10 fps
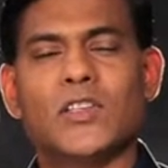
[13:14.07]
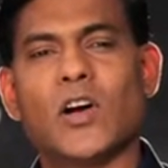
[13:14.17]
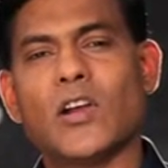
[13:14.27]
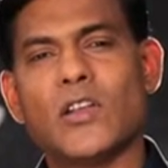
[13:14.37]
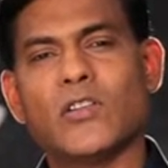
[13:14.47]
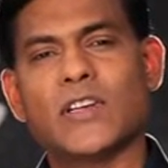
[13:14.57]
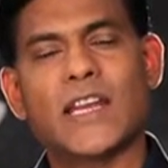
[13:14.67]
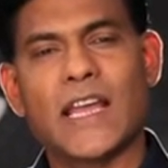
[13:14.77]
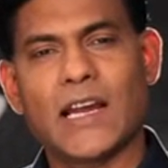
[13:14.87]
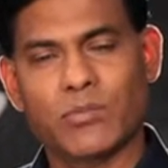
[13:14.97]
John
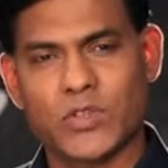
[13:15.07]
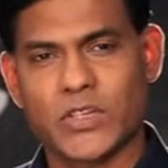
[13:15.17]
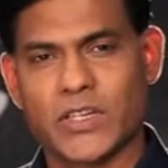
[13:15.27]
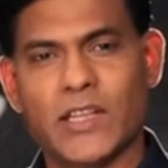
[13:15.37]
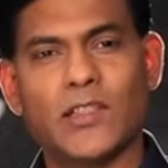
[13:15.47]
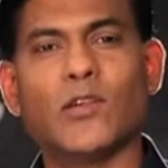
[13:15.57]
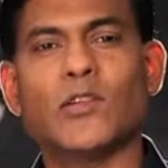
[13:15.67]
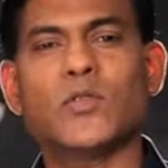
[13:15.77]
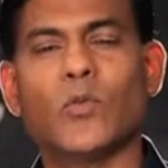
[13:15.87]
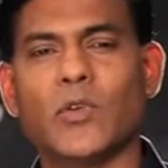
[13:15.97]
Newton captured in
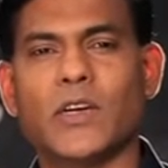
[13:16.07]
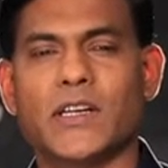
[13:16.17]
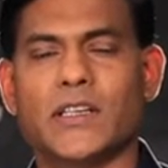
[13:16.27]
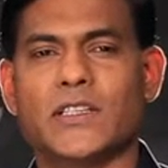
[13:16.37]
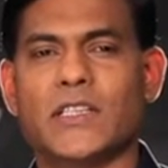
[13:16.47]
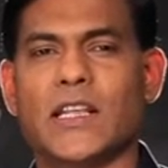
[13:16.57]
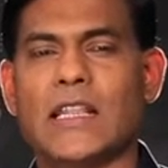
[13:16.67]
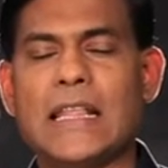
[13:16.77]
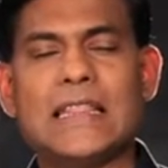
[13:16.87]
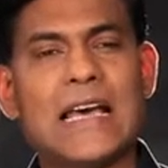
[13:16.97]
those words,
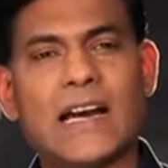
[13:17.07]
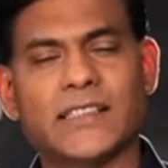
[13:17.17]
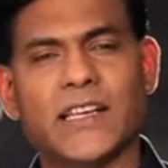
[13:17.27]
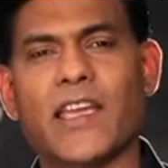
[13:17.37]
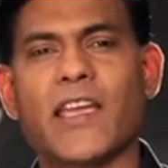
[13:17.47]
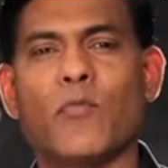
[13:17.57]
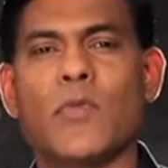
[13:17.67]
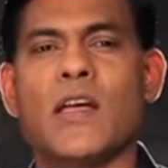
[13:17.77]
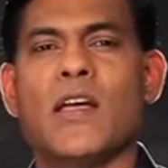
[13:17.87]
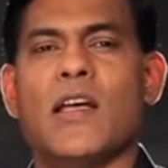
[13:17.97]
in, in that
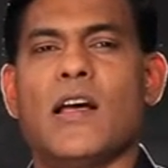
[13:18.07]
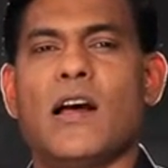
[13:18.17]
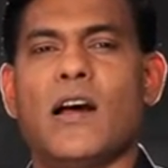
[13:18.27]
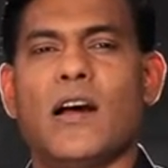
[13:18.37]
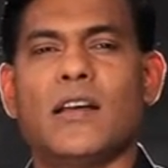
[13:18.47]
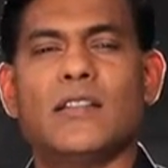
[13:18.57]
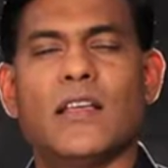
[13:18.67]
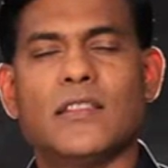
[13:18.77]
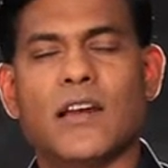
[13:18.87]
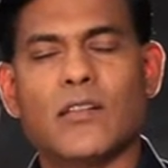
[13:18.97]
hymn, uh,
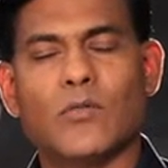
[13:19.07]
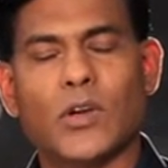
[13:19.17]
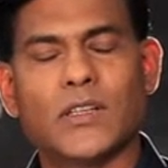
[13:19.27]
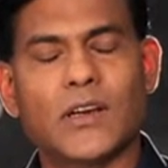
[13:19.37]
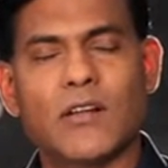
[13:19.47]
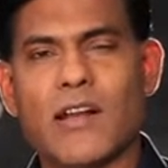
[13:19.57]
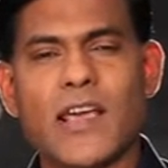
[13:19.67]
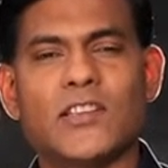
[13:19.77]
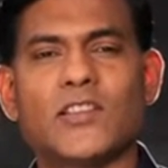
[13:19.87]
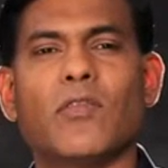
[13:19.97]
the, the, what the
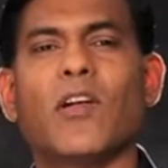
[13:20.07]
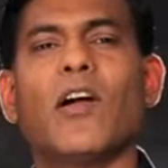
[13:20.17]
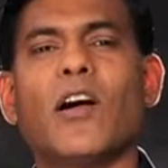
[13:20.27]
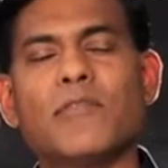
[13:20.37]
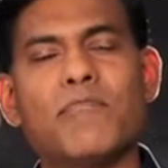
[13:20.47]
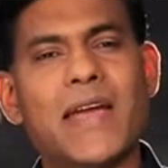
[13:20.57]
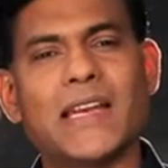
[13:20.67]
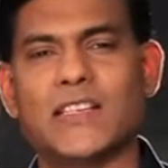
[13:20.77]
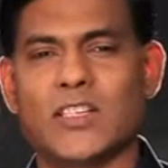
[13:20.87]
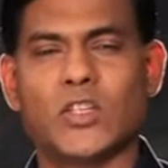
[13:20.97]
grace of God
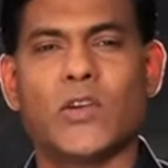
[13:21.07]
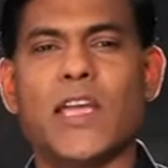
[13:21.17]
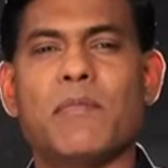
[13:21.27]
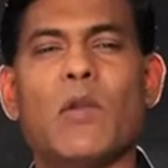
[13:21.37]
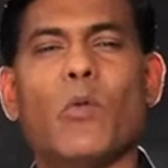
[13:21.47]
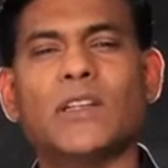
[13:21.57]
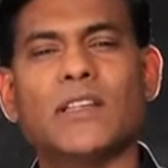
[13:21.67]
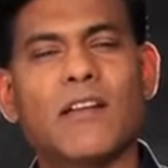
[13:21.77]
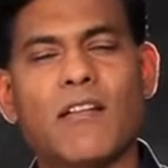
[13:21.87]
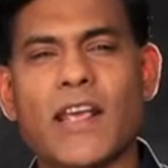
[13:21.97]
meant to him and
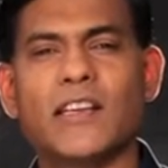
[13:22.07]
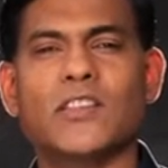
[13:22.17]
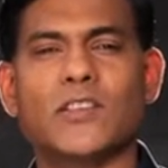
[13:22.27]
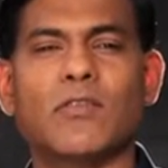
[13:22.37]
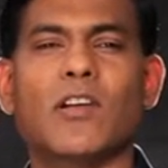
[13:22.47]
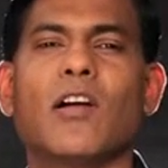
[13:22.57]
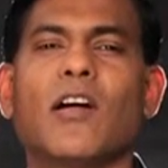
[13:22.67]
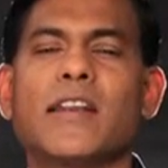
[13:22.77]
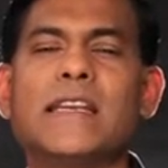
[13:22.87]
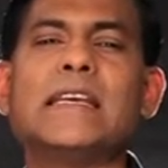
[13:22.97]
what the grace of
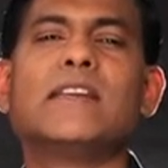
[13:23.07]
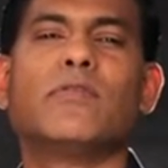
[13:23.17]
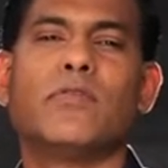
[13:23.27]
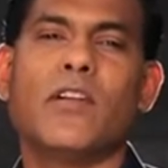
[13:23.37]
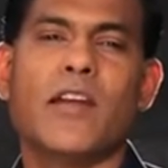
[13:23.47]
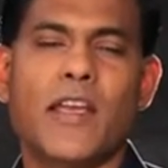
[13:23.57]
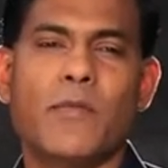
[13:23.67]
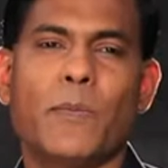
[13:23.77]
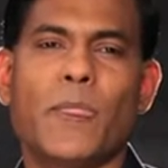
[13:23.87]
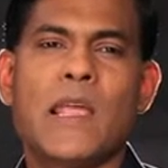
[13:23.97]
God did for
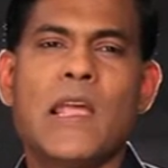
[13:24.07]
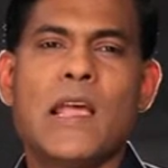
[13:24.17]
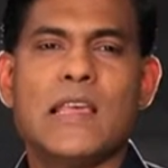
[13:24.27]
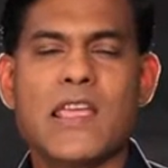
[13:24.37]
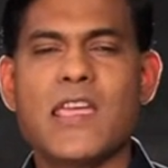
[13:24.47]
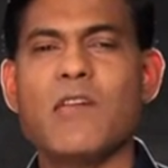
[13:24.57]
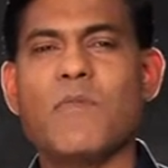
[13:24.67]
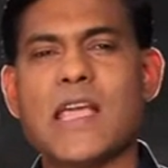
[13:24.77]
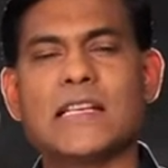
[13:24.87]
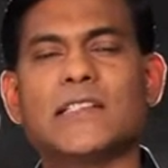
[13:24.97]
him. That
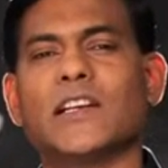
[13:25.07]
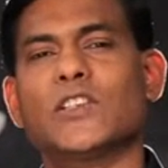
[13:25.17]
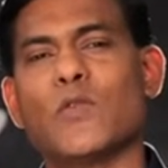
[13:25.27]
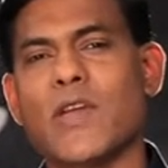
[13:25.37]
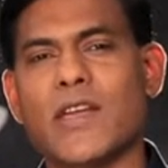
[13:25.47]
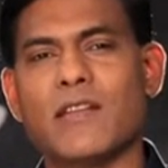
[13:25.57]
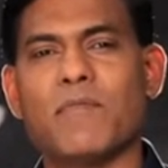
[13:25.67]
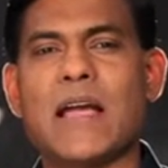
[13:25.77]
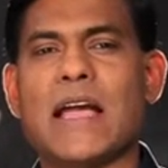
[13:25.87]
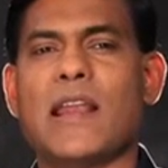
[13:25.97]
he, being such a
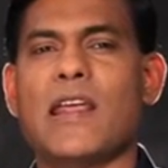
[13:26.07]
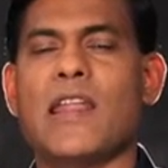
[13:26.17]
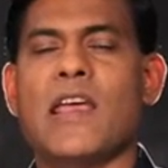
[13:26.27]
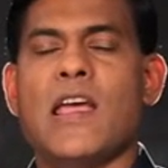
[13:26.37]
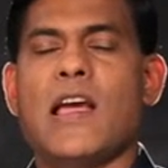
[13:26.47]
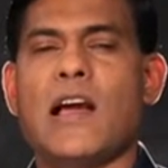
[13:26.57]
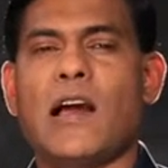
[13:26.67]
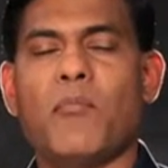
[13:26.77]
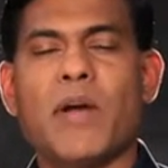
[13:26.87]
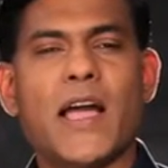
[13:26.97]
wicked man, and
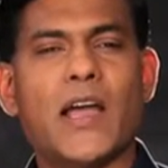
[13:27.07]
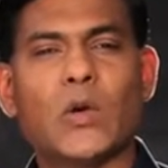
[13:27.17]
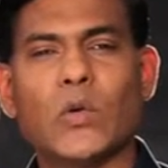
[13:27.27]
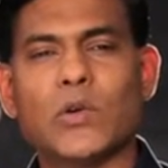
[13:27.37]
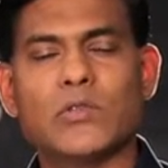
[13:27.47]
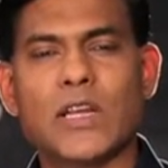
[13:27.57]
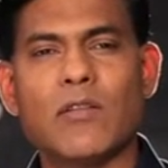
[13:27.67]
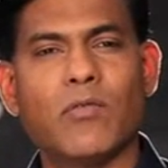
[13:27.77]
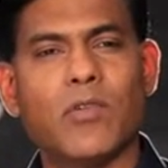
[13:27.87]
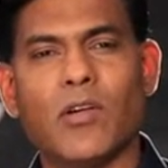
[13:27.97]
a, a man who was
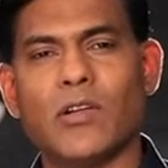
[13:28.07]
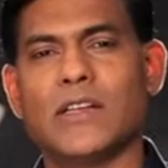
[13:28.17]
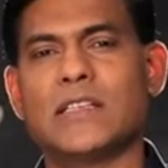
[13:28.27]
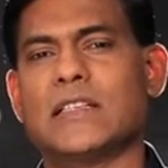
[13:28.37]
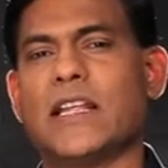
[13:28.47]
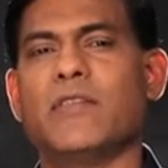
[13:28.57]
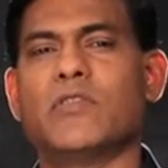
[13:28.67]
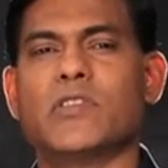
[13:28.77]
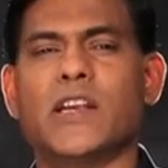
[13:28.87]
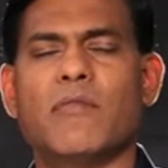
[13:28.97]
involved in
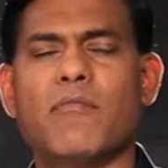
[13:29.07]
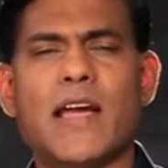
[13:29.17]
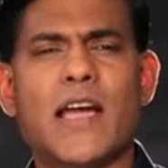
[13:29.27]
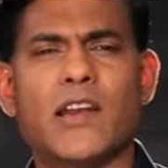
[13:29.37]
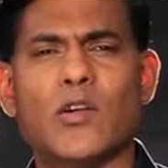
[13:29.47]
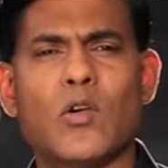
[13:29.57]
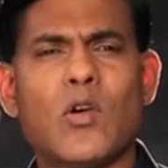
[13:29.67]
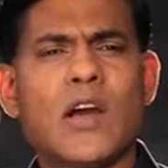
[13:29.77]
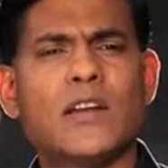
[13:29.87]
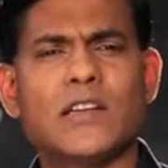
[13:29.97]
slave trade, a man
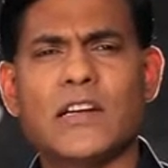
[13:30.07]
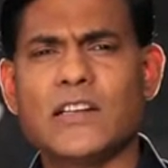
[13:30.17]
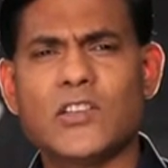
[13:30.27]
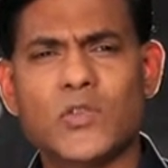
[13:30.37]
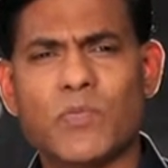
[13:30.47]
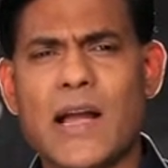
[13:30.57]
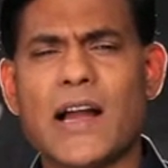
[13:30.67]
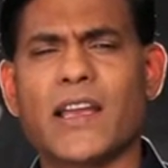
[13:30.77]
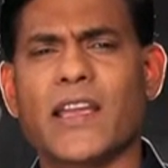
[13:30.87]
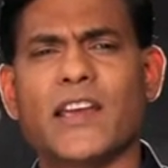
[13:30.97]
who turned his
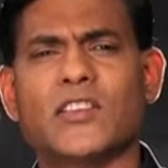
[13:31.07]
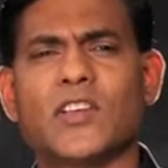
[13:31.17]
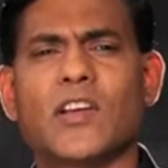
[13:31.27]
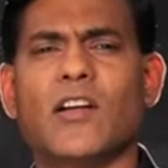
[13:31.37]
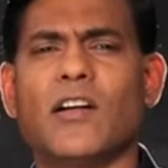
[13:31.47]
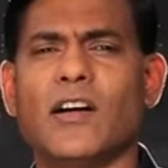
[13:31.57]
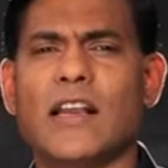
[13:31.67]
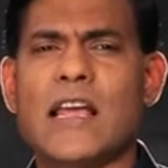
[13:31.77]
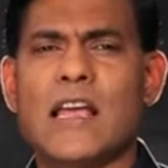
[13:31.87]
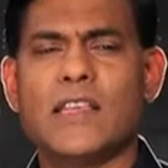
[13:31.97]
back against
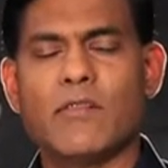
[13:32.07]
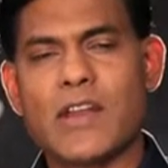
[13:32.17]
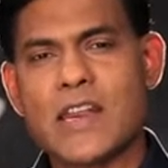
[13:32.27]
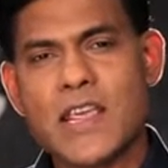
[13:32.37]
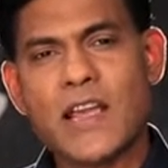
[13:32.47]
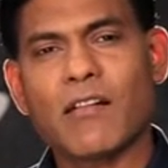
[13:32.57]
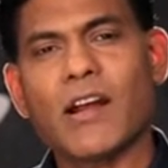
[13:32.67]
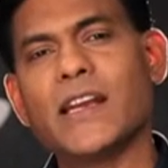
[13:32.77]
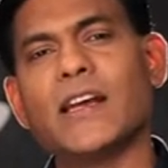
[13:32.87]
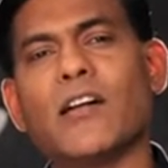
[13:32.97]
God, that when he
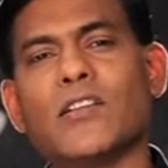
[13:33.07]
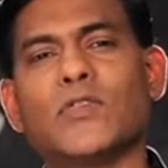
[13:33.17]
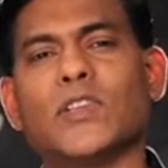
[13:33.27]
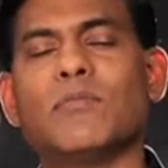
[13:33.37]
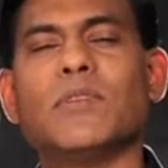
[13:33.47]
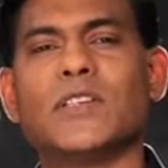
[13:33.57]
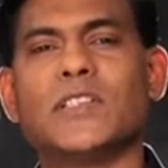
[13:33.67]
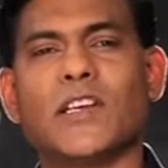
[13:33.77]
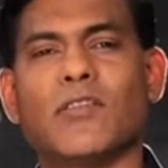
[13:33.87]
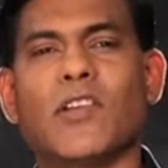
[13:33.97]
cried out for the
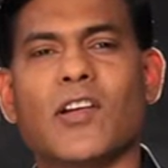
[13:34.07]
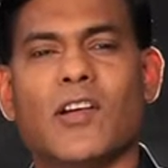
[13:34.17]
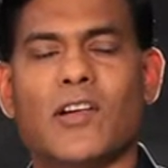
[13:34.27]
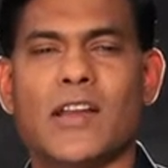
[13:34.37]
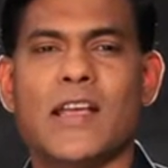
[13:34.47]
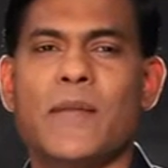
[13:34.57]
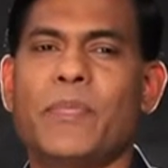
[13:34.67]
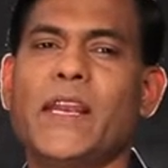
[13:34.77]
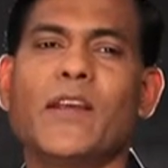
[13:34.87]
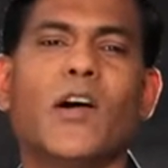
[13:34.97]
mercy of God,
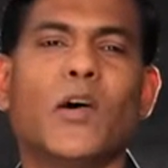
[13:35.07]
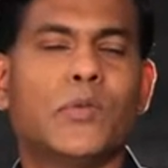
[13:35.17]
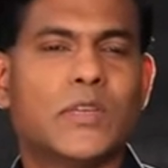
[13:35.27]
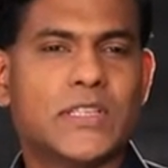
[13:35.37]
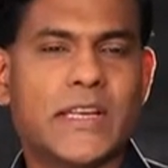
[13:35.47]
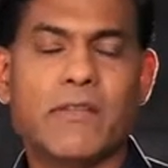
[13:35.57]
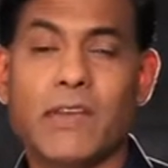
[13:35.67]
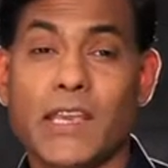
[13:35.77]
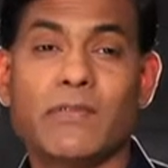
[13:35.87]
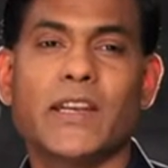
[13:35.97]
that God would
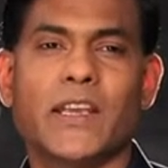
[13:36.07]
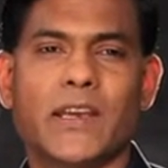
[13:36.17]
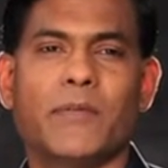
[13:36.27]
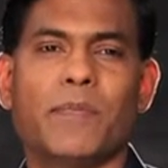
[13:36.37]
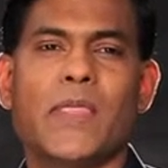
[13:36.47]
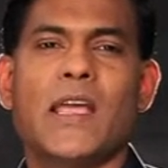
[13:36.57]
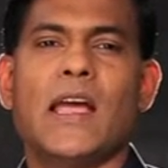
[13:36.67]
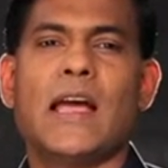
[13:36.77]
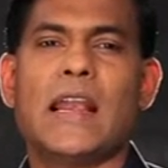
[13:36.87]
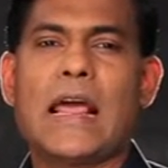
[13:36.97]
save even him
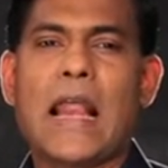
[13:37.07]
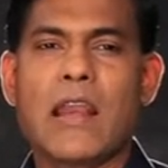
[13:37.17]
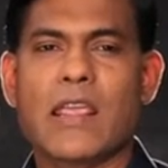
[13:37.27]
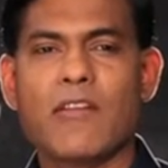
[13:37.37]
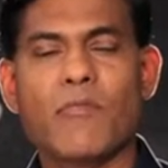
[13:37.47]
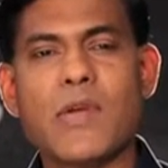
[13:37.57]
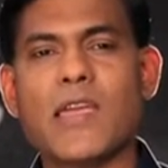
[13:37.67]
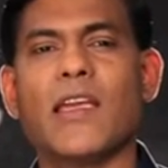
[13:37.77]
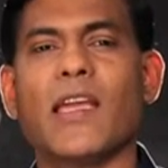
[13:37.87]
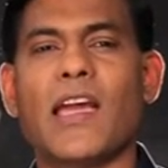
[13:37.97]
and, and, and give
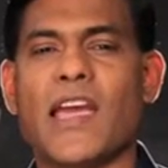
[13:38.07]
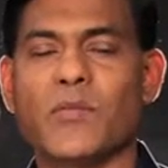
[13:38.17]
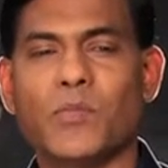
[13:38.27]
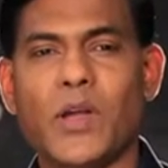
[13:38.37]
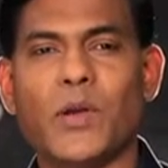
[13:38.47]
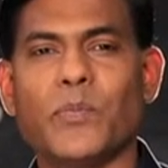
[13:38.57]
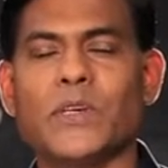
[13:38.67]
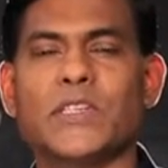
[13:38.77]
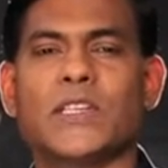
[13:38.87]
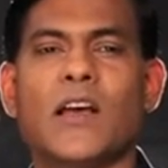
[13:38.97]
meaning and
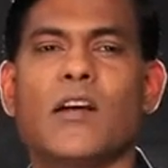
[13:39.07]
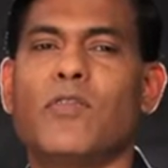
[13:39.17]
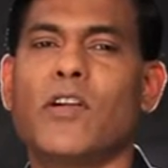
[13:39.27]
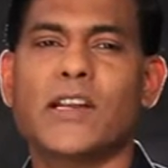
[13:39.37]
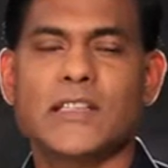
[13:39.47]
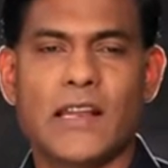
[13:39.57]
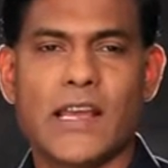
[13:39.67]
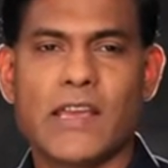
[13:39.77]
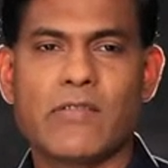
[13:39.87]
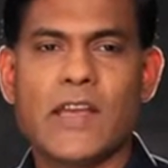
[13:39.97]
purpose for his
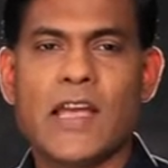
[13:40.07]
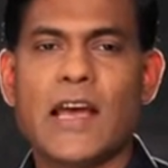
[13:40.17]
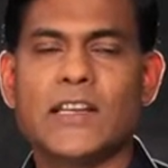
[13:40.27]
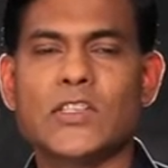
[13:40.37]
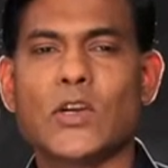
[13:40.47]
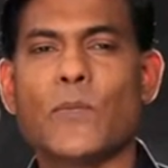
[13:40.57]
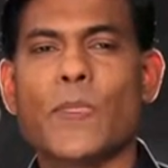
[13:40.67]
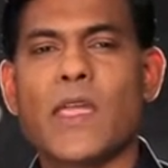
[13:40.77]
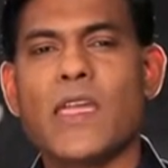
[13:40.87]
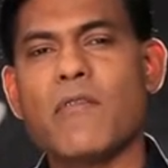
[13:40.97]
life. And
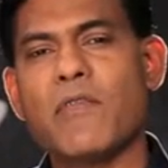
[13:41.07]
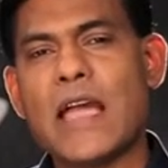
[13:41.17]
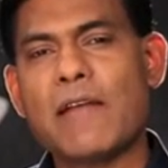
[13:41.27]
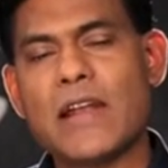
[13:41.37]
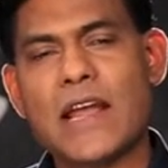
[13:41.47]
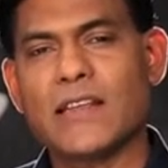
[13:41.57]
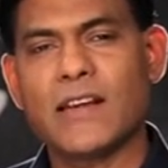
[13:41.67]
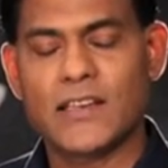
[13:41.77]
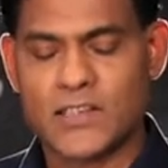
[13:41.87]
so here we have another